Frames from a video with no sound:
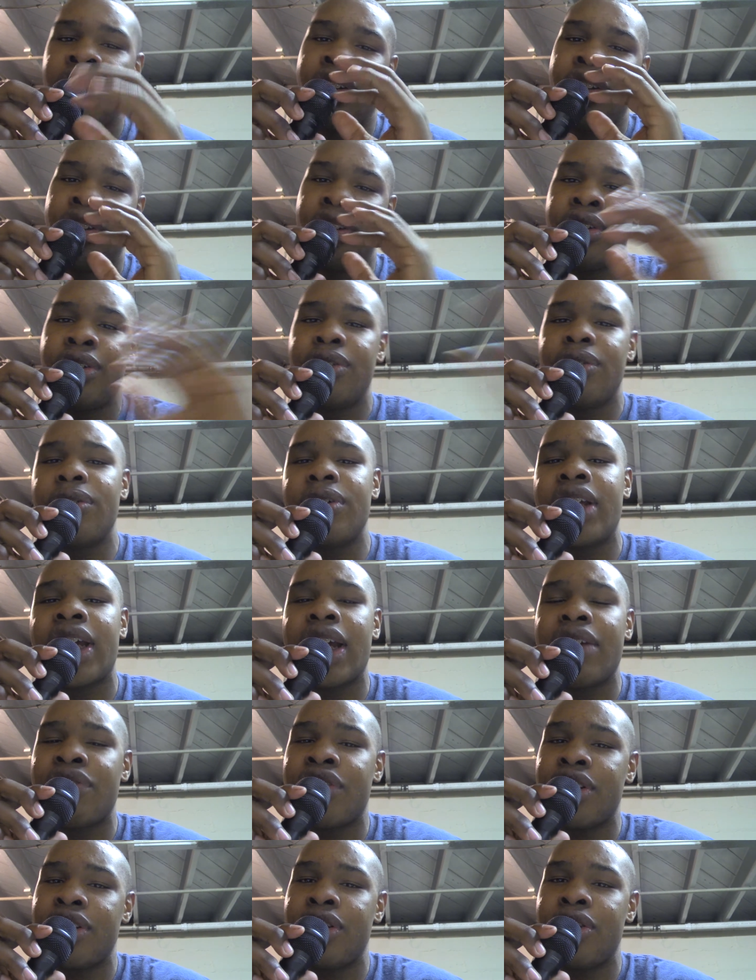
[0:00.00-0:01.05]
You don't
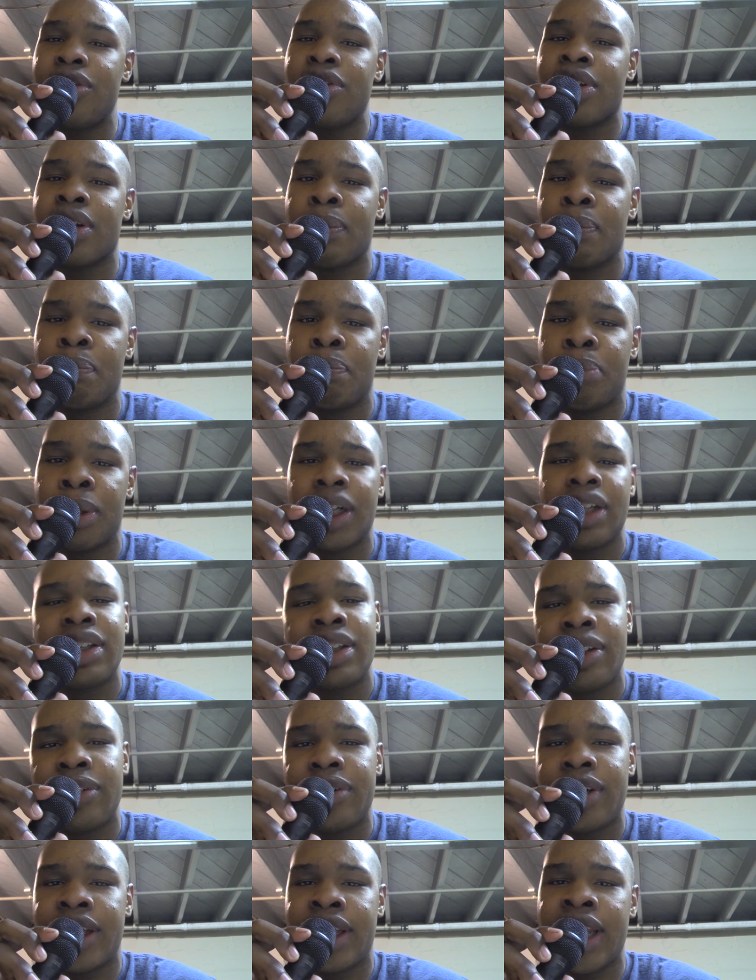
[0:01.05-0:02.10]
have to use a
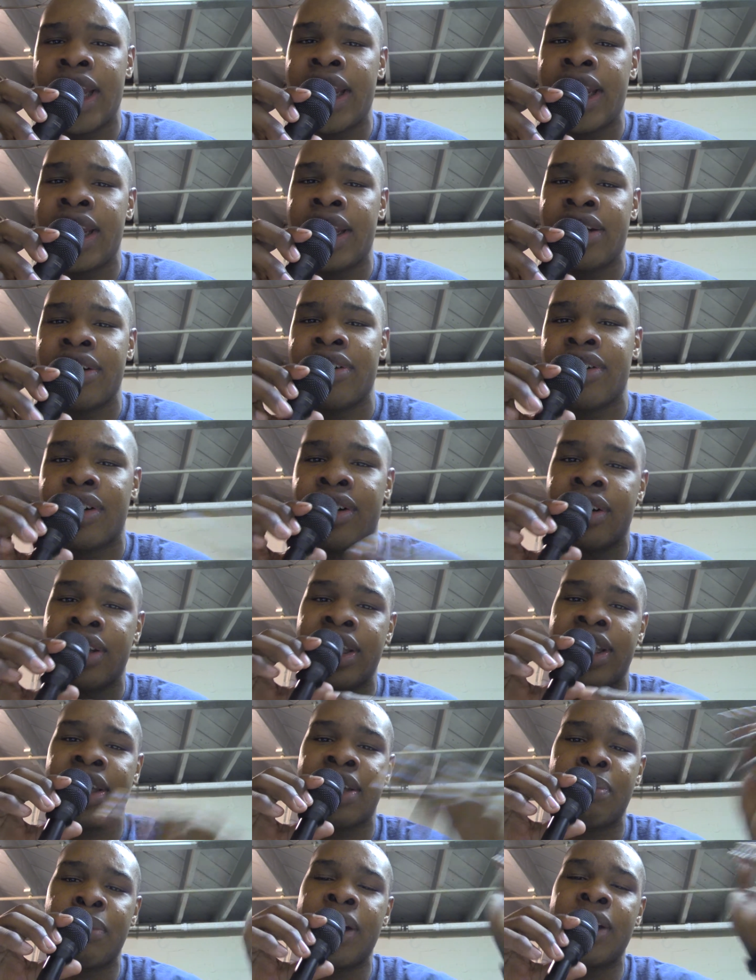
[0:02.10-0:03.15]
buttload of gain on
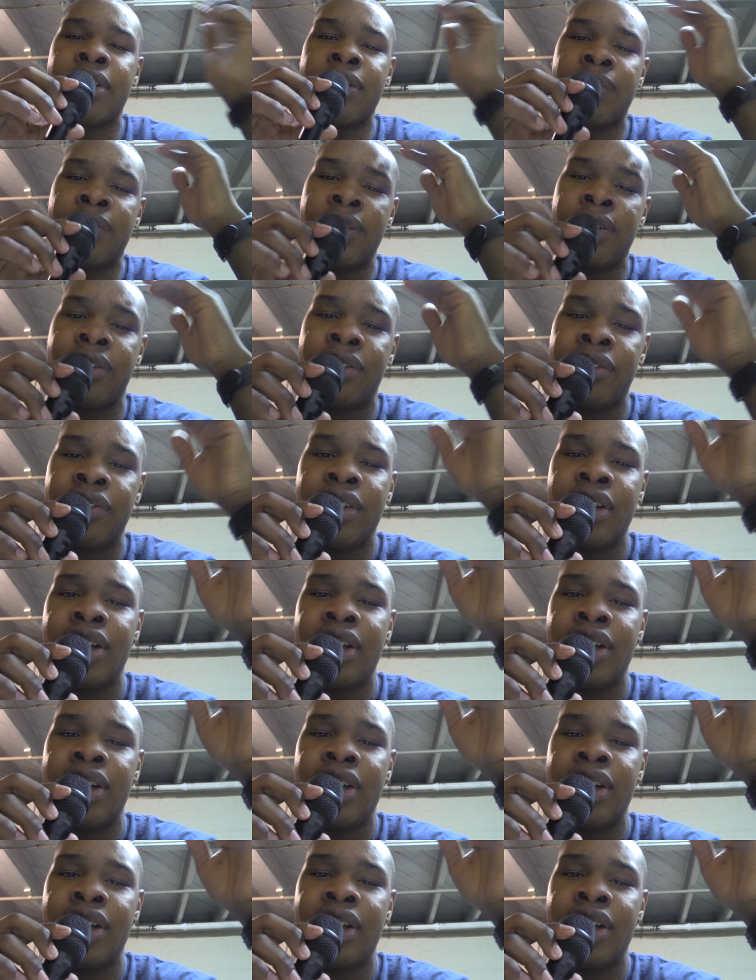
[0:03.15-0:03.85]
this microphone